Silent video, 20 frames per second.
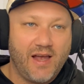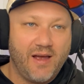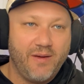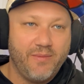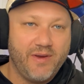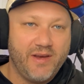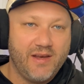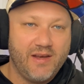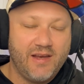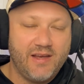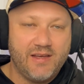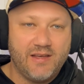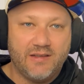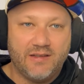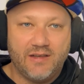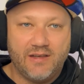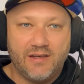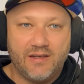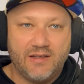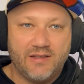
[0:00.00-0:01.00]
I mean,
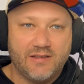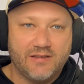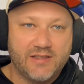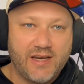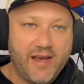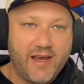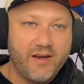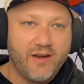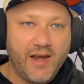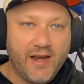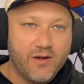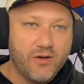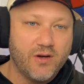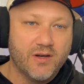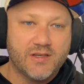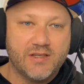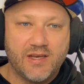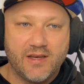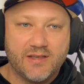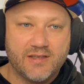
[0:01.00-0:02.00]
Jaden
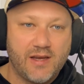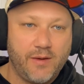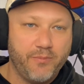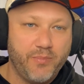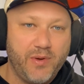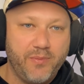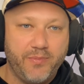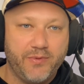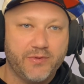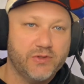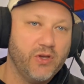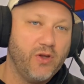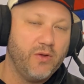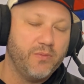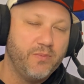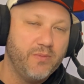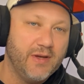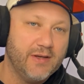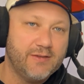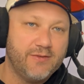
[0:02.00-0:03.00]
Hendrikse, some people
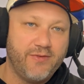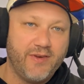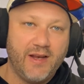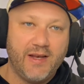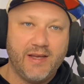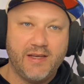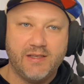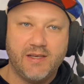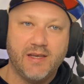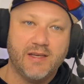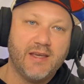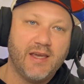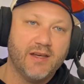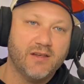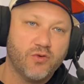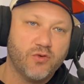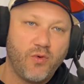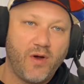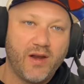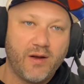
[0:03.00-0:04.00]
have mixed feelings. He
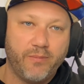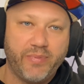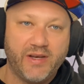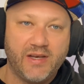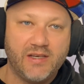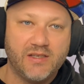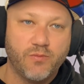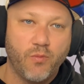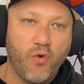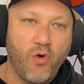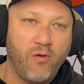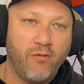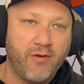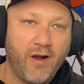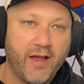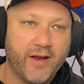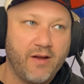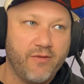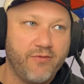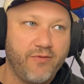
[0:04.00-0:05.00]
kicks quite a bit. He's more of
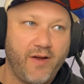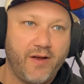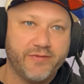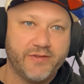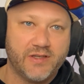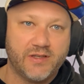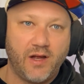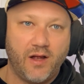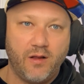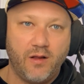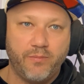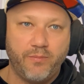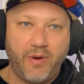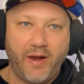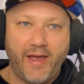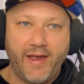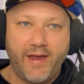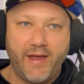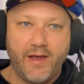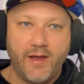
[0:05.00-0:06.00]
like a Faf style
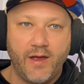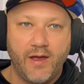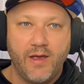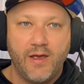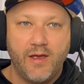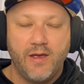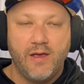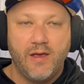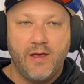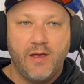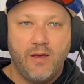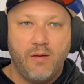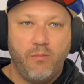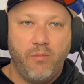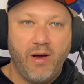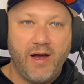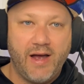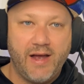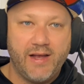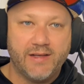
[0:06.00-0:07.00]
player.
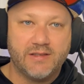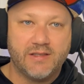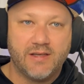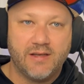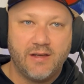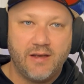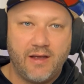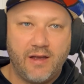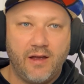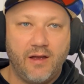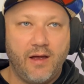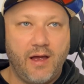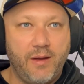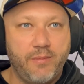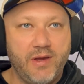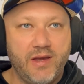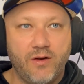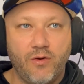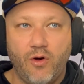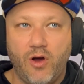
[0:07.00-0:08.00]
But, I
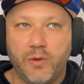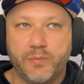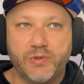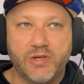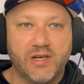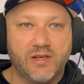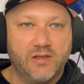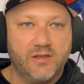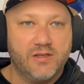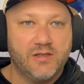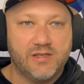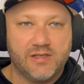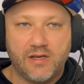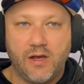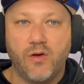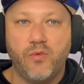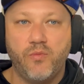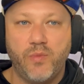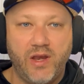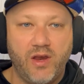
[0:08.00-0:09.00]
mean, options.
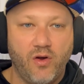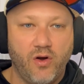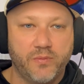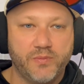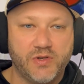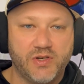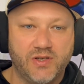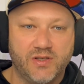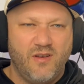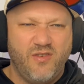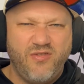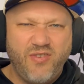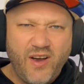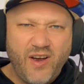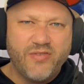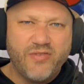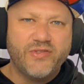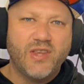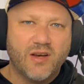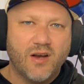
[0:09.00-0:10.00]
So many options.
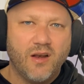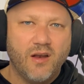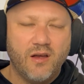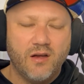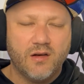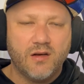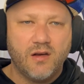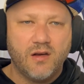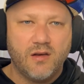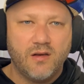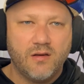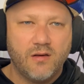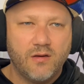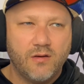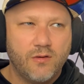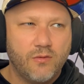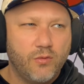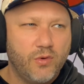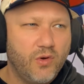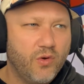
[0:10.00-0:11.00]
Faf de Klerk.
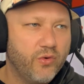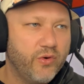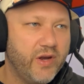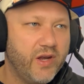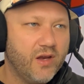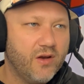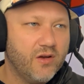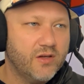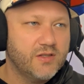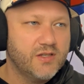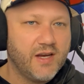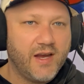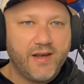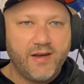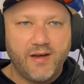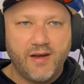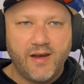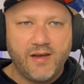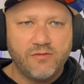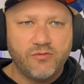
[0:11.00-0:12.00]
We already got
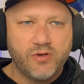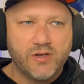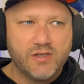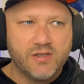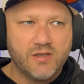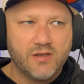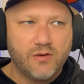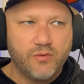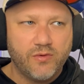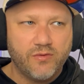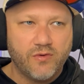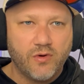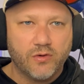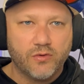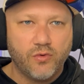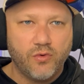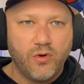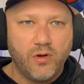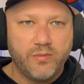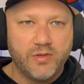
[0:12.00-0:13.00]
Jaden Hendrikse. We've
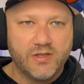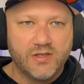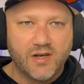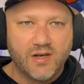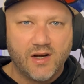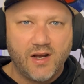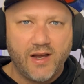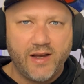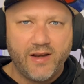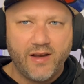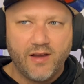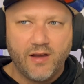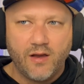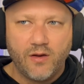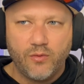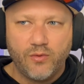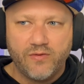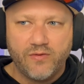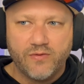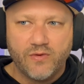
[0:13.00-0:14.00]
got Kobus Reinig.
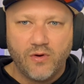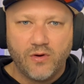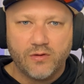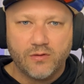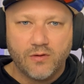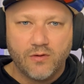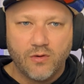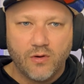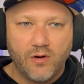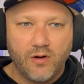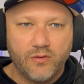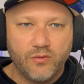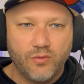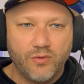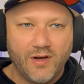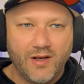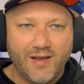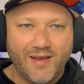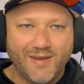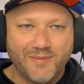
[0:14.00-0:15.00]
We've got Grant
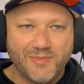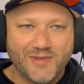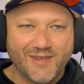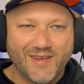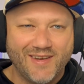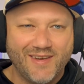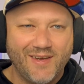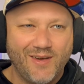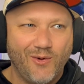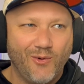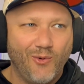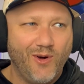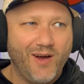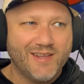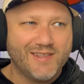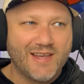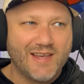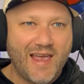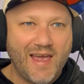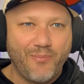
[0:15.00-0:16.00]
Williams.
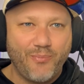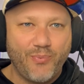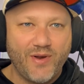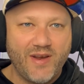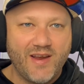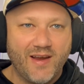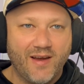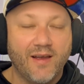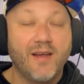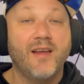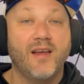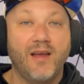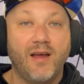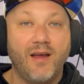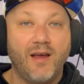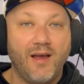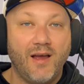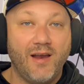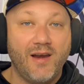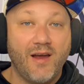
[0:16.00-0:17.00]
What's happening?
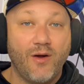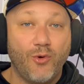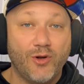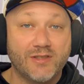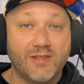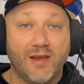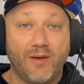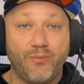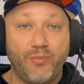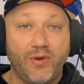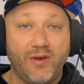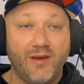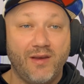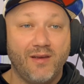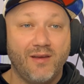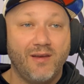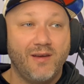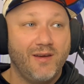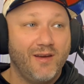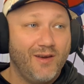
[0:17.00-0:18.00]
I know what's happening.
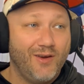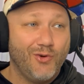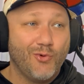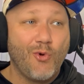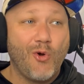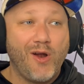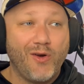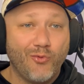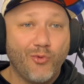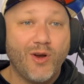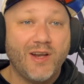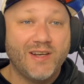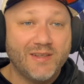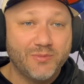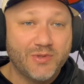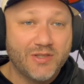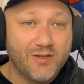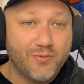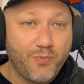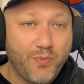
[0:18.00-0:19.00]
Grant
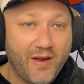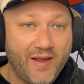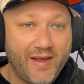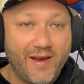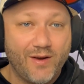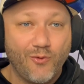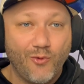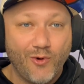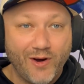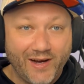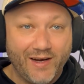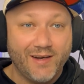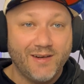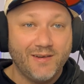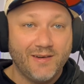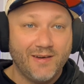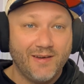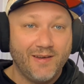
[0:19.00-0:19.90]
Williams is playing wing.